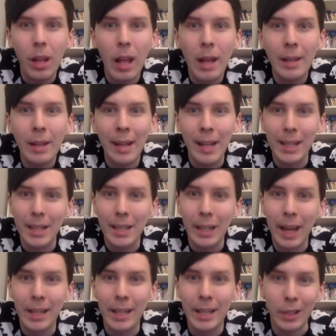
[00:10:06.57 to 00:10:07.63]
Natalie
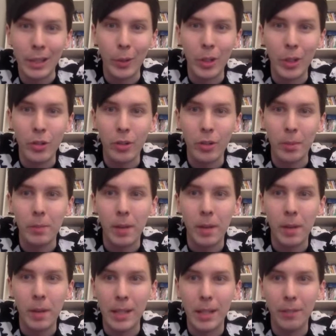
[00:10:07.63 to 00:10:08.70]
K said, you interrupted my
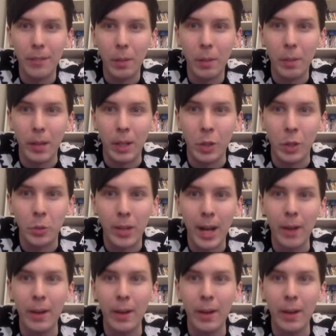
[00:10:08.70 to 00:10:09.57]
amazing Phil binge.